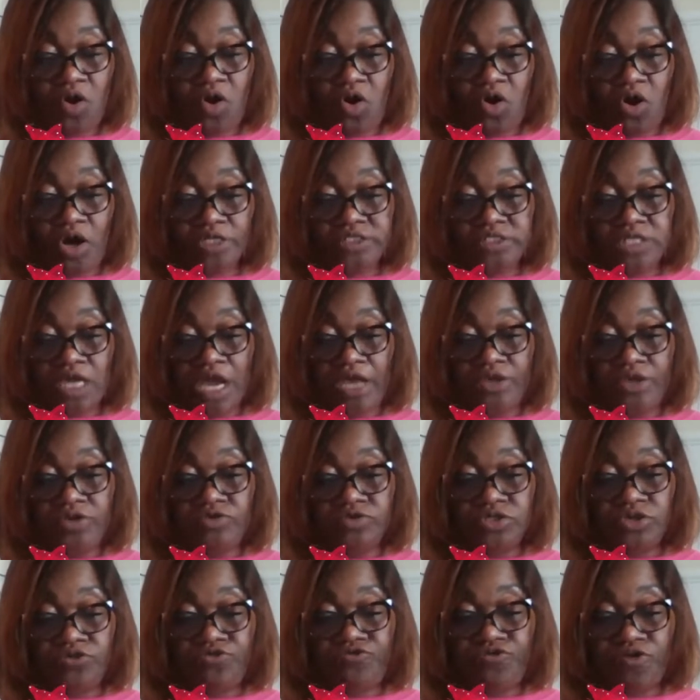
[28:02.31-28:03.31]
or start
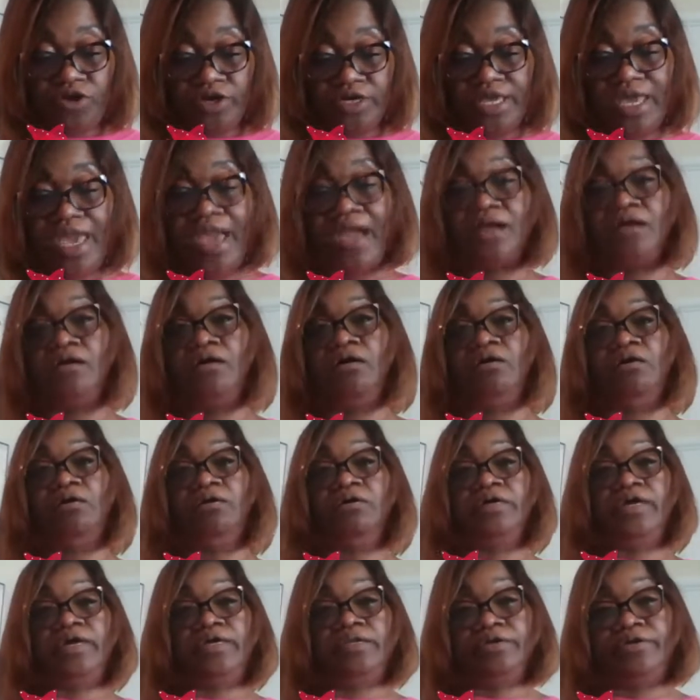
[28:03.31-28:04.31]
using drug and
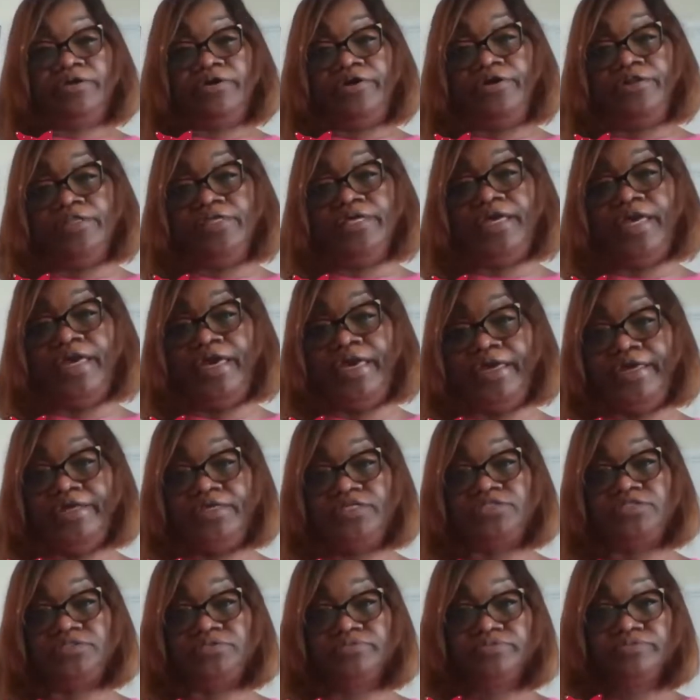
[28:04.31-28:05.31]
alcohol at an early
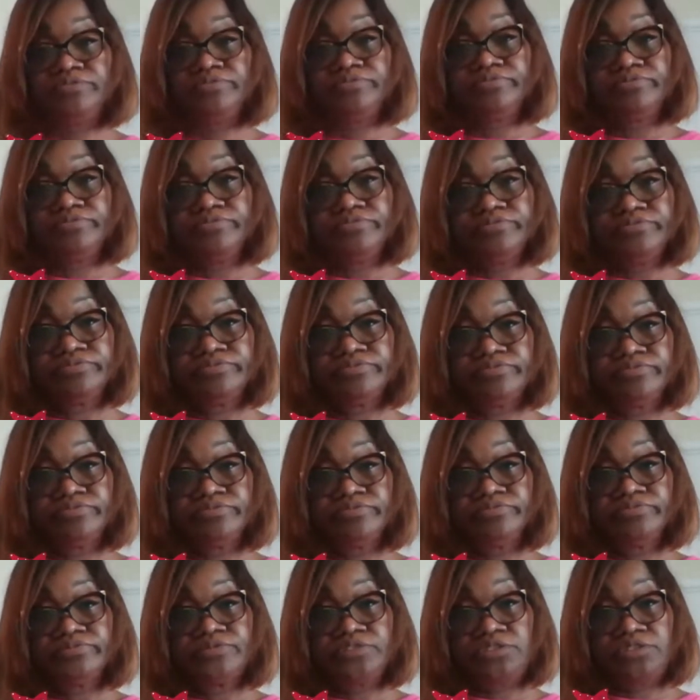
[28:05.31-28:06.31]
age.
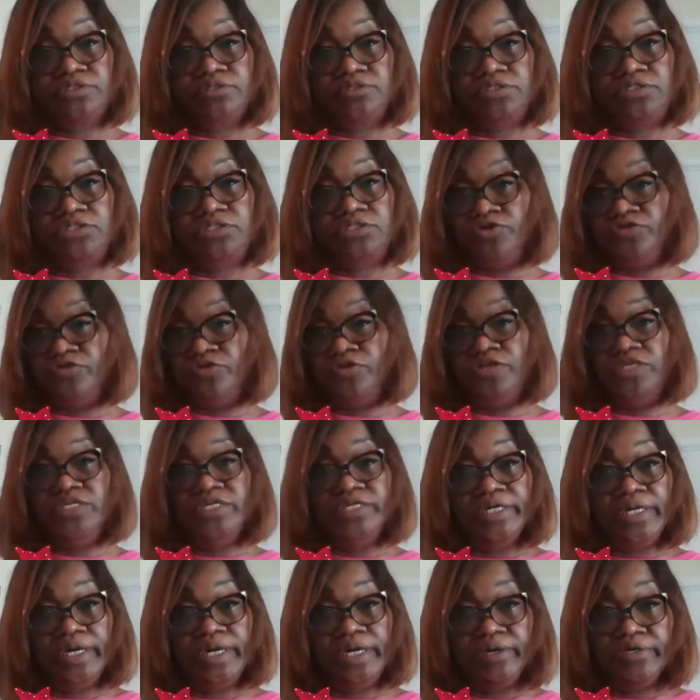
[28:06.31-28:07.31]
Children,
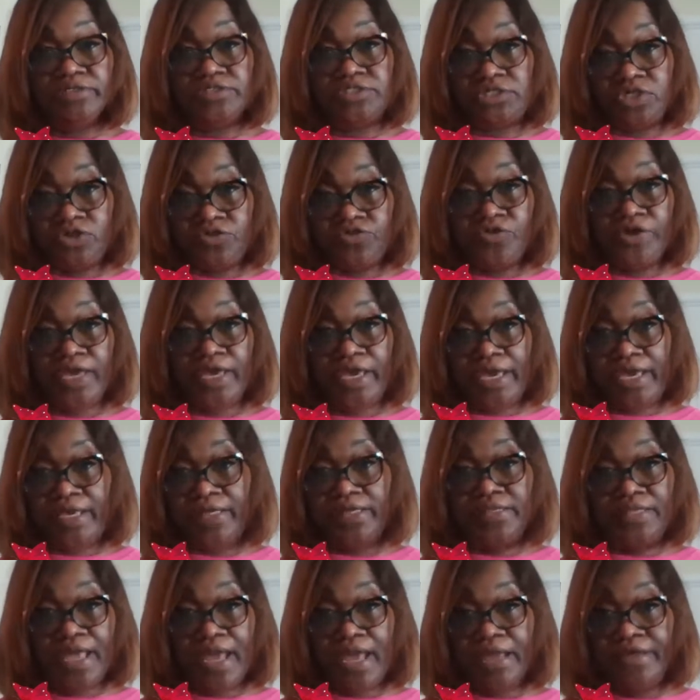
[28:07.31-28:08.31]
young children,
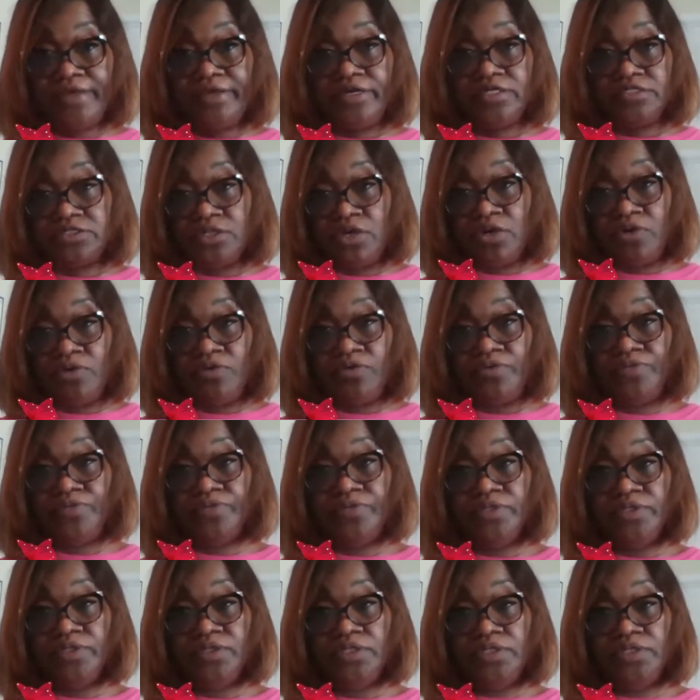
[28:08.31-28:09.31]
8, 9 years old,
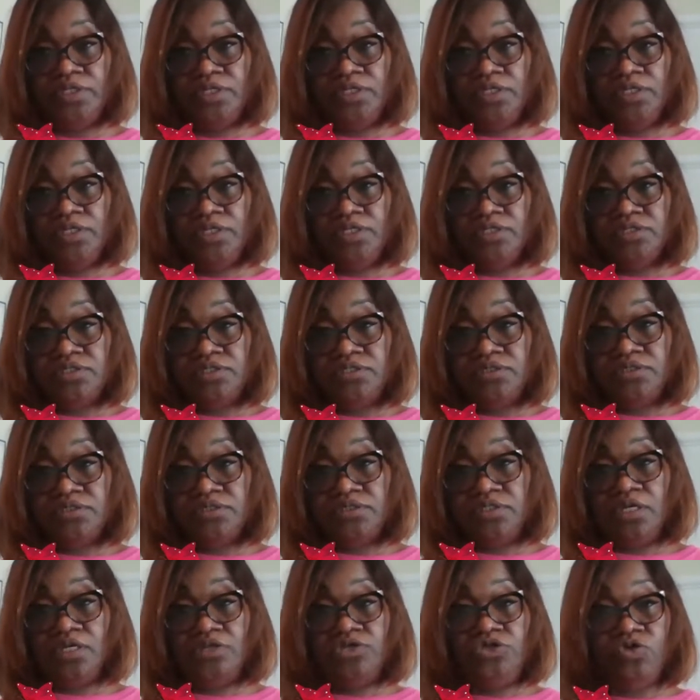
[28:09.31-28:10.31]

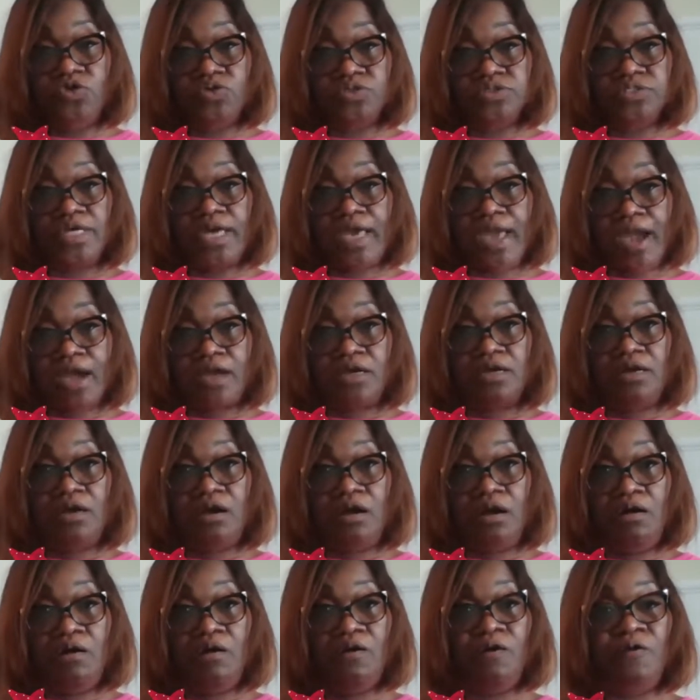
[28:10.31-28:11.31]
using
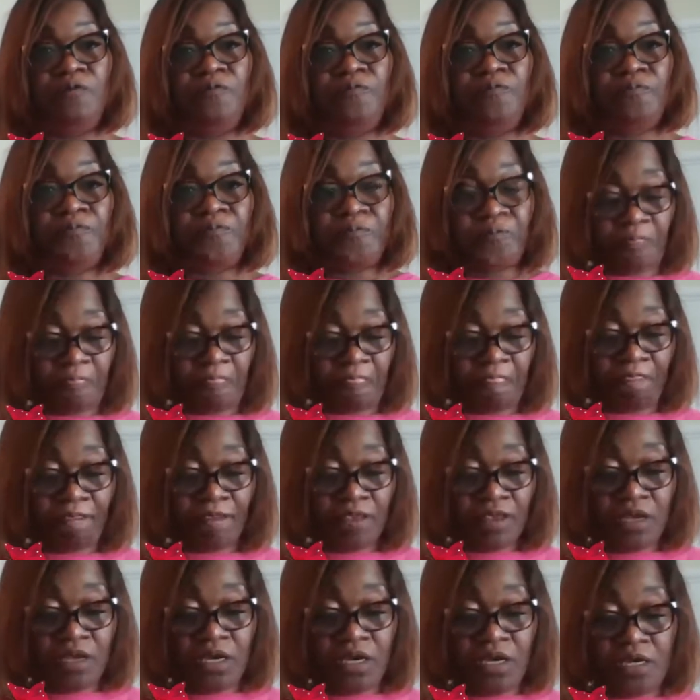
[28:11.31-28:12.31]
alcohol,
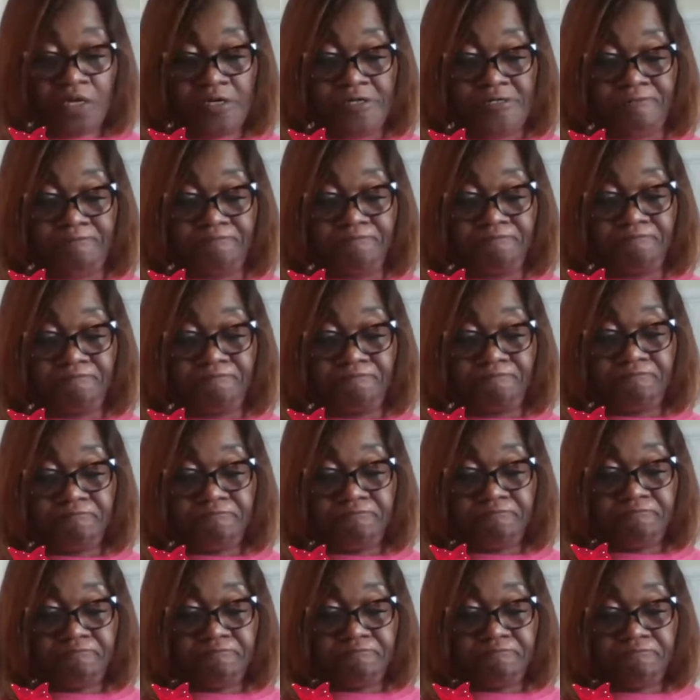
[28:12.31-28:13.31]
um,
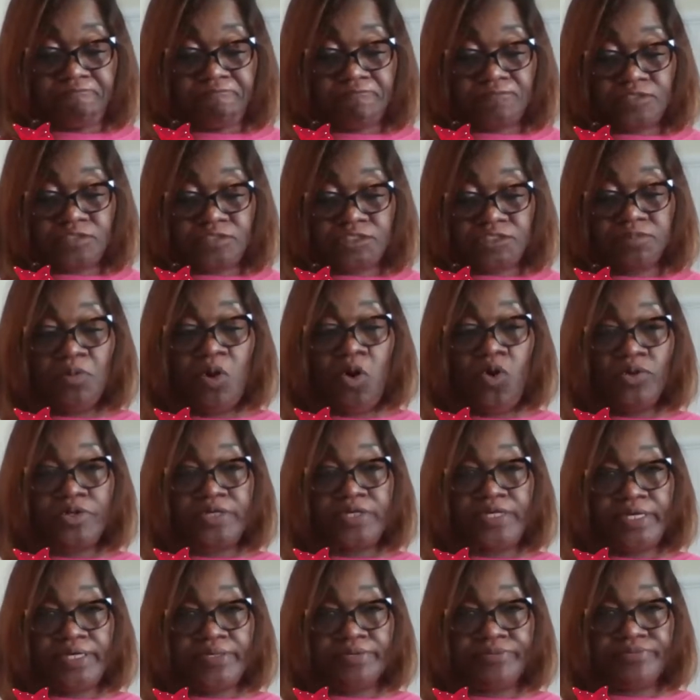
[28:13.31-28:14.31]

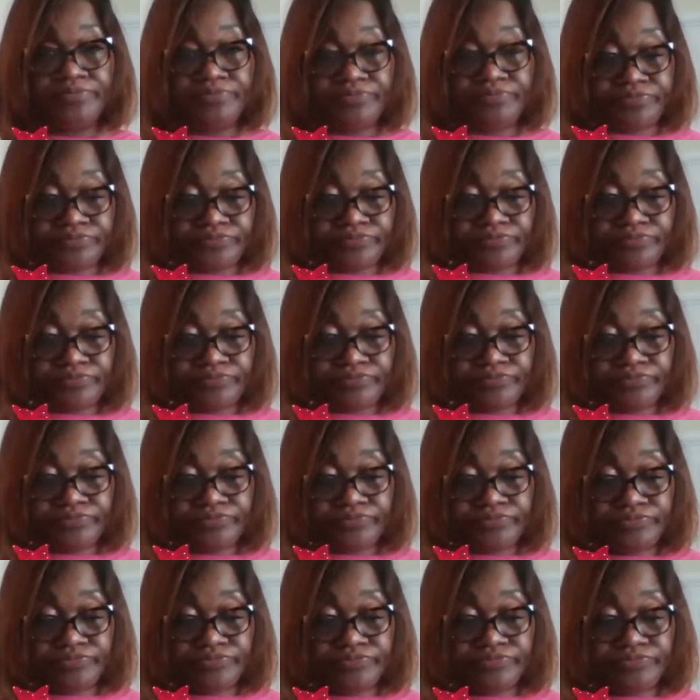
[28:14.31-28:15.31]
smoking,
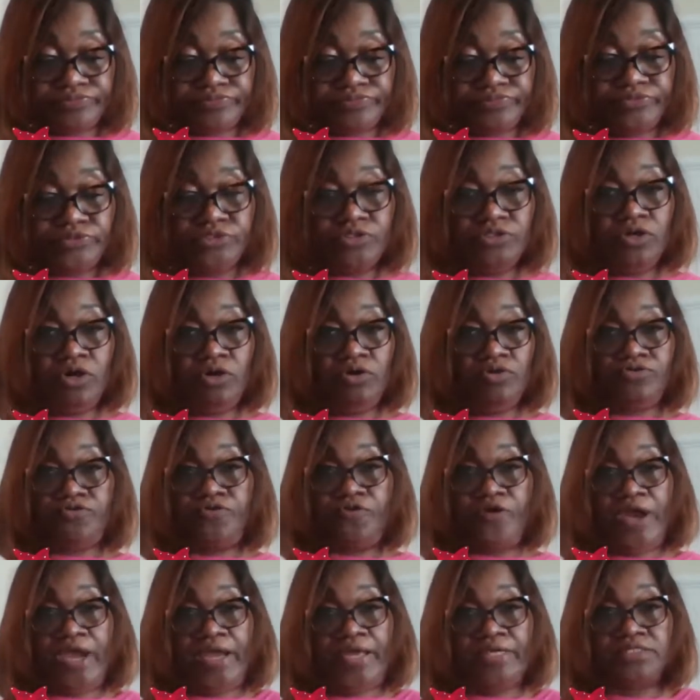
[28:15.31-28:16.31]

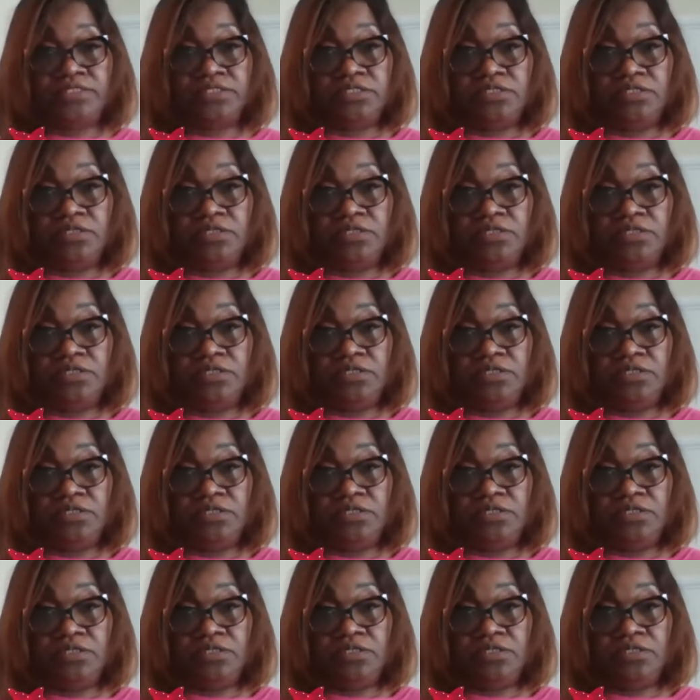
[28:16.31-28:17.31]
trying to
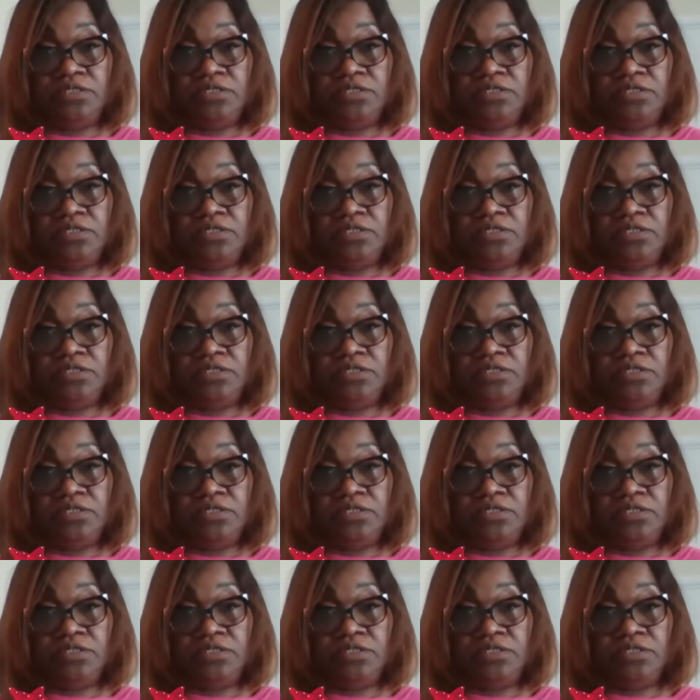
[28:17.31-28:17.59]
cope.